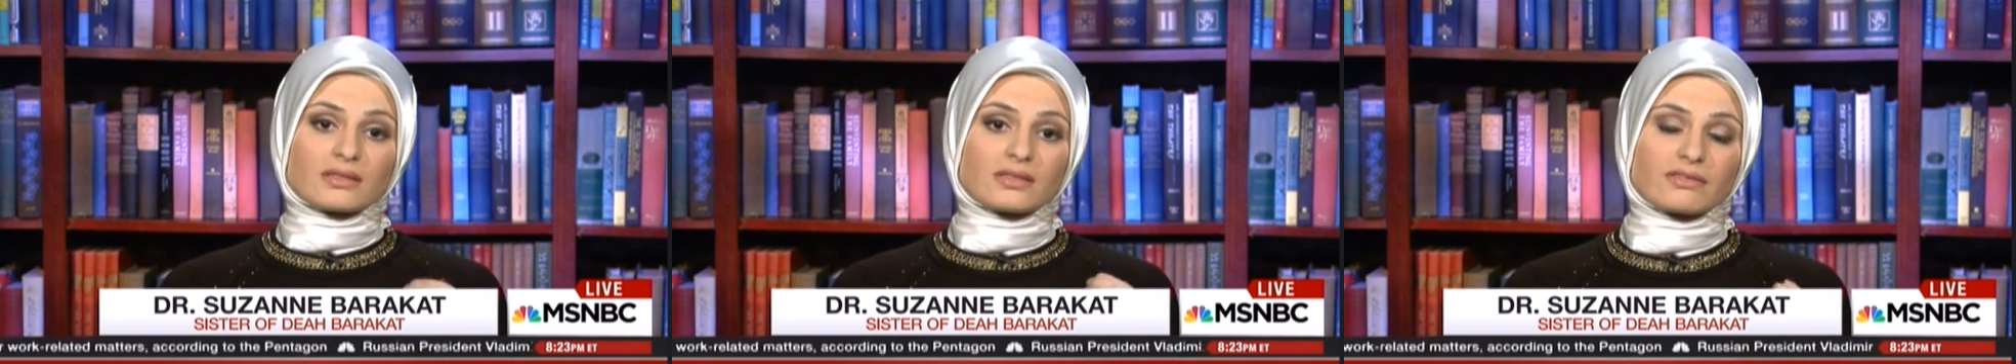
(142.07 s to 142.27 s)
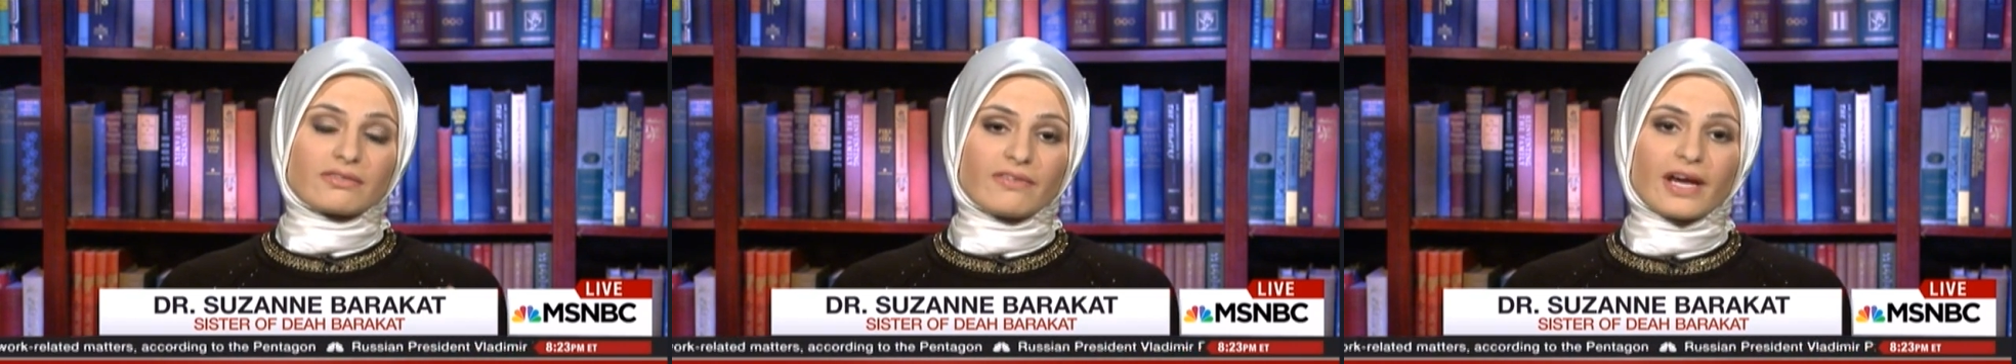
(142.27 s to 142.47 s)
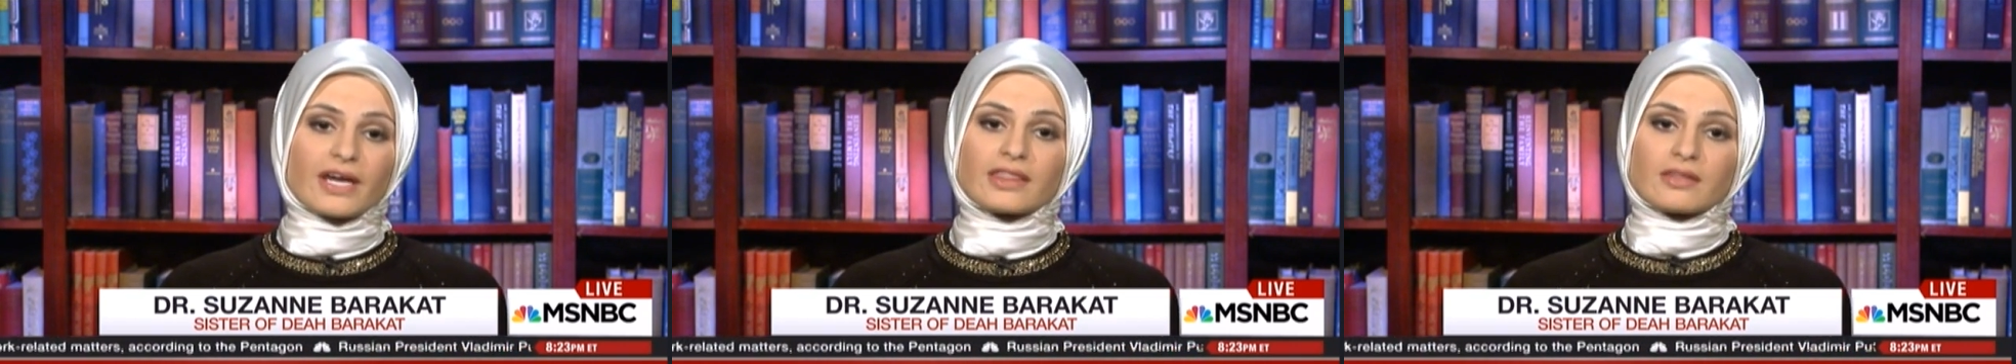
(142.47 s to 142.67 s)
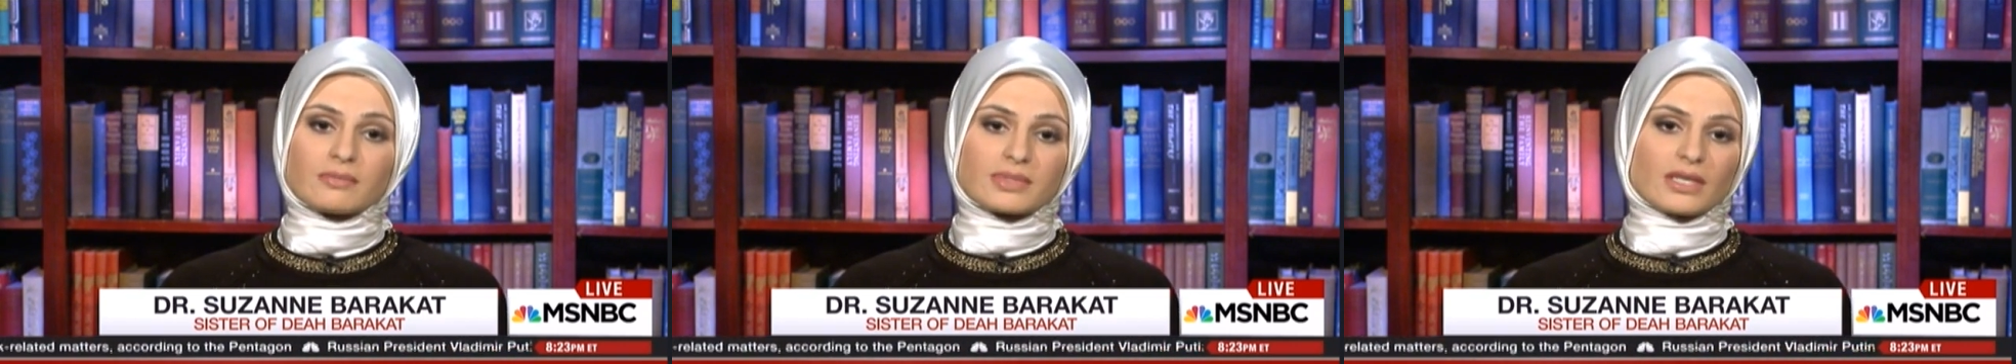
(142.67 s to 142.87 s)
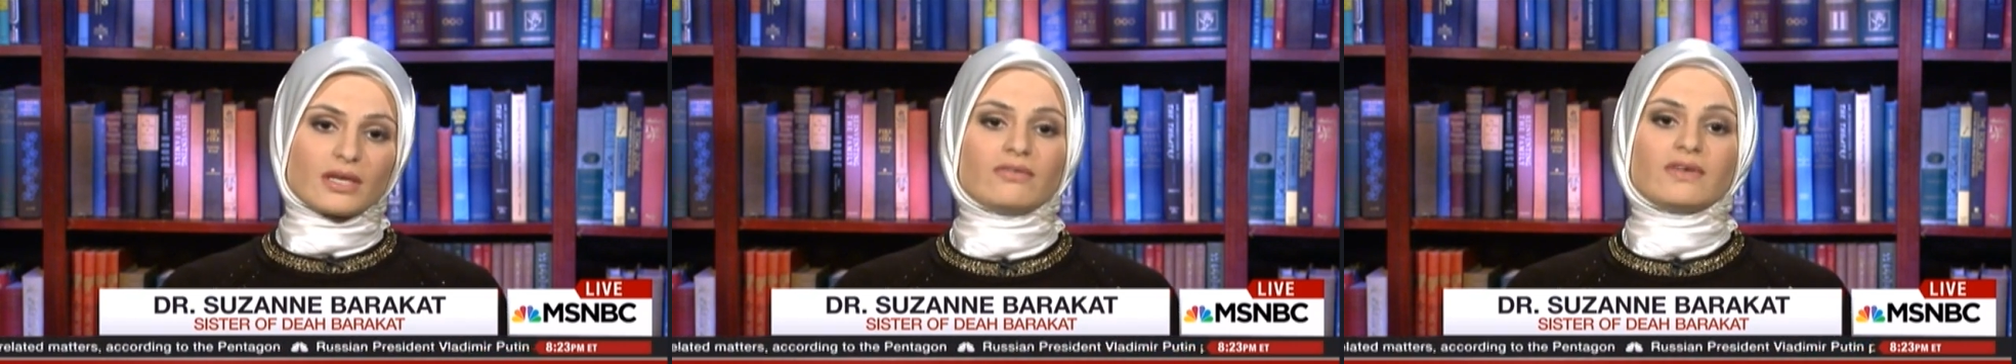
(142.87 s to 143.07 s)
define
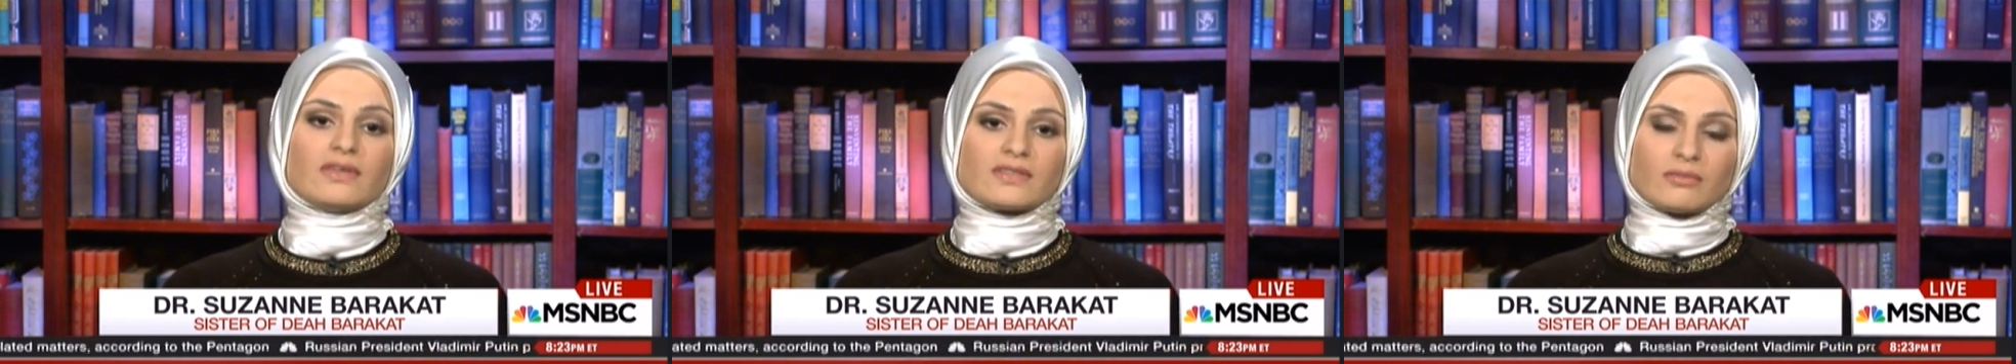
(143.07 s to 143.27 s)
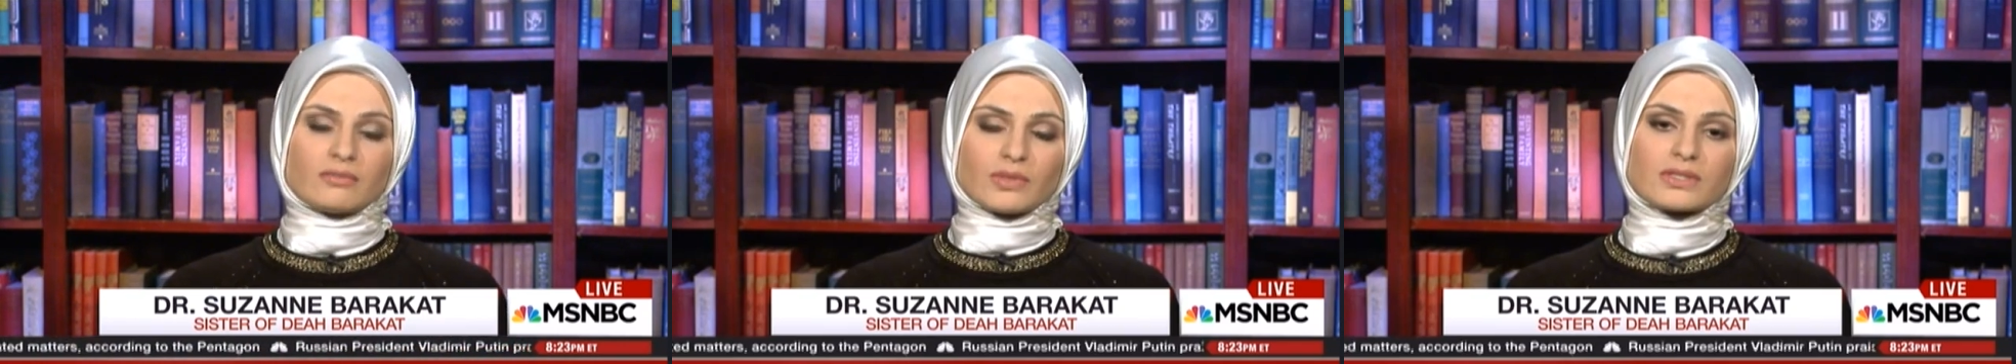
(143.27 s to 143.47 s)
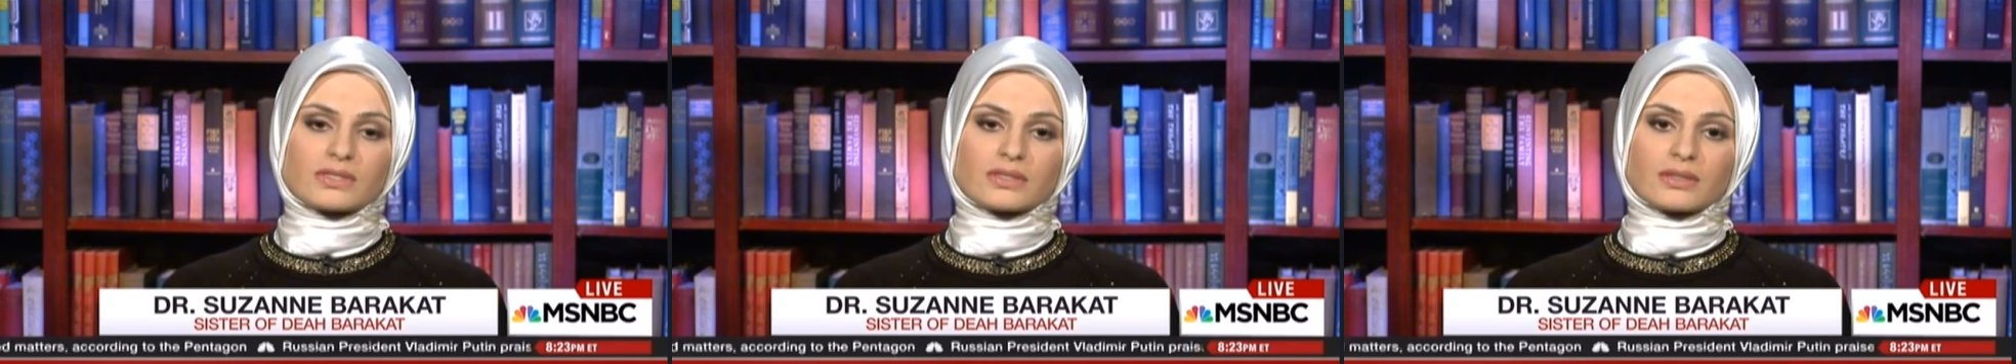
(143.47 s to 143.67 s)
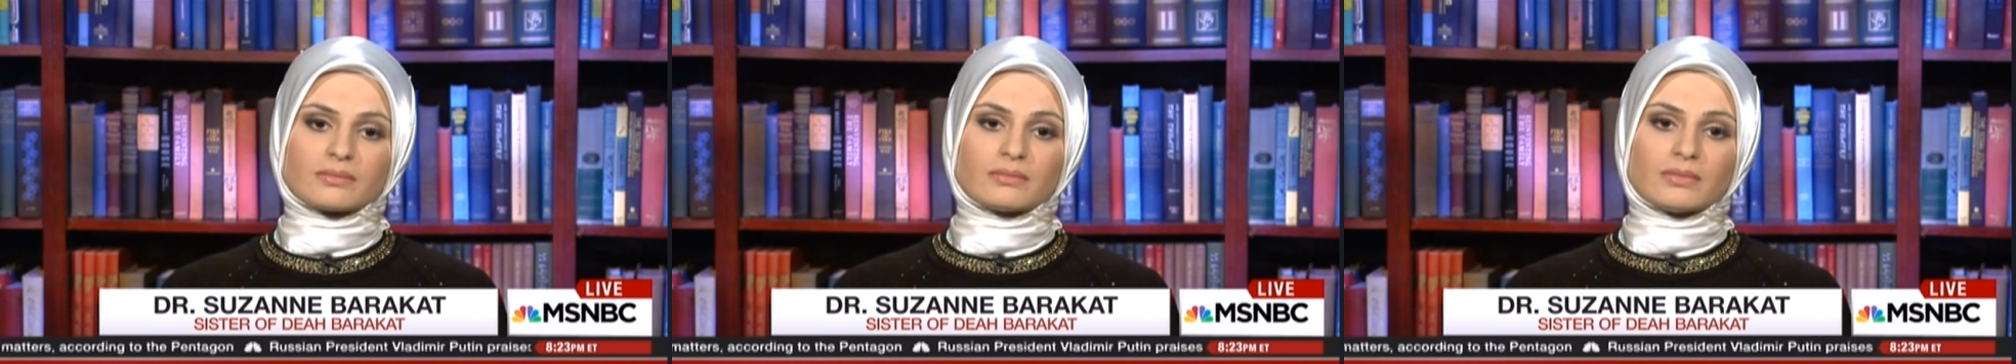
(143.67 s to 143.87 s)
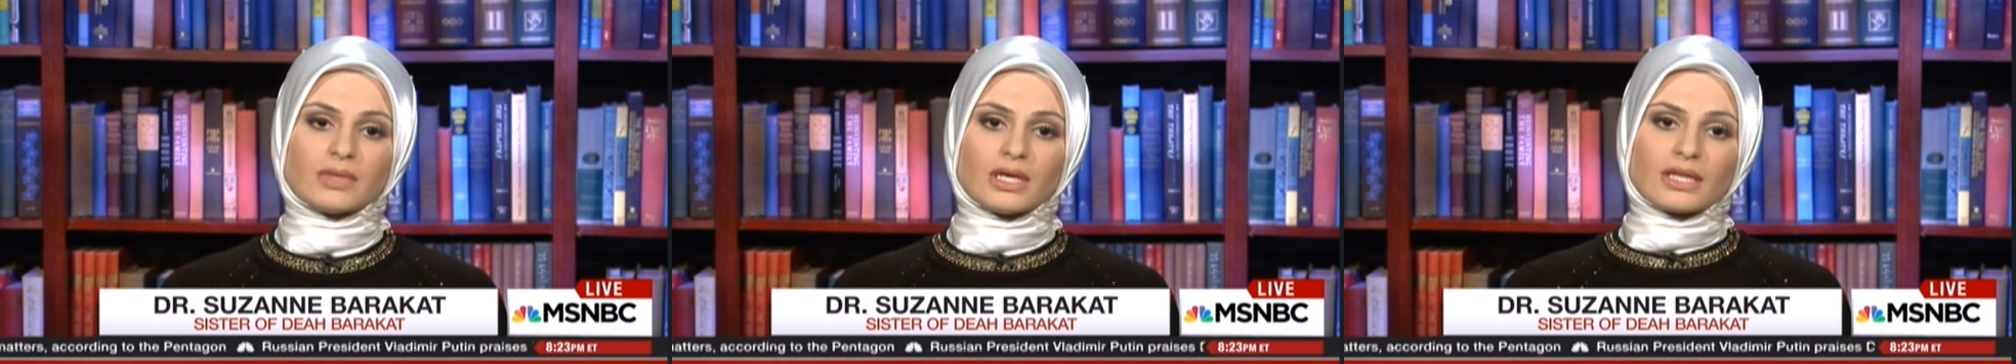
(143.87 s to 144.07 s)
themselves as a
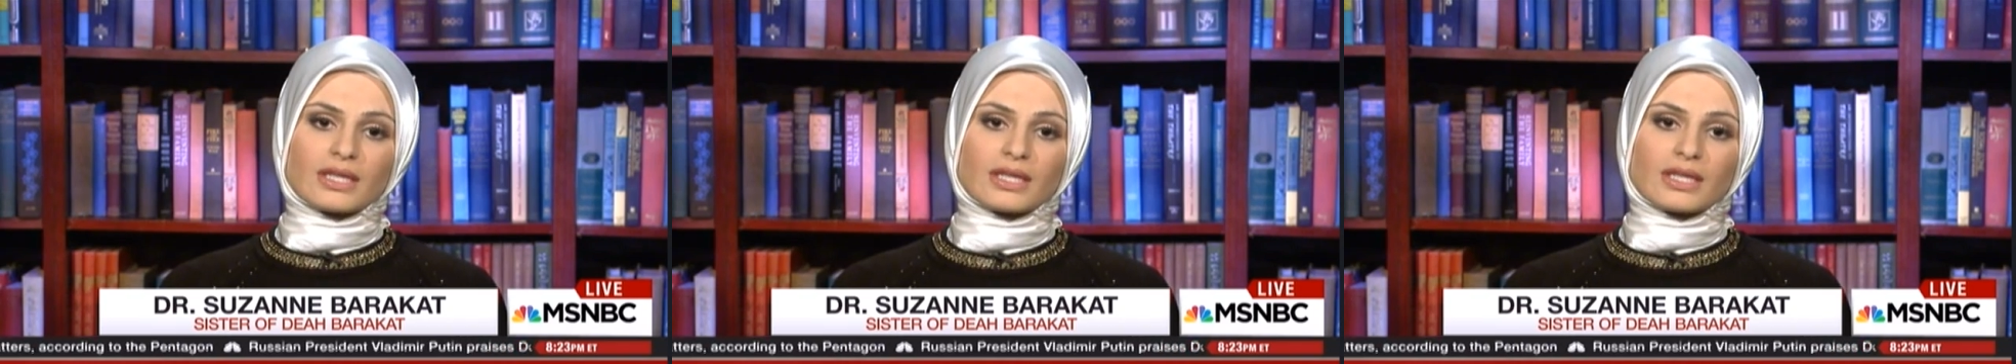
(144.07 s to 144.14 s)
Muslim,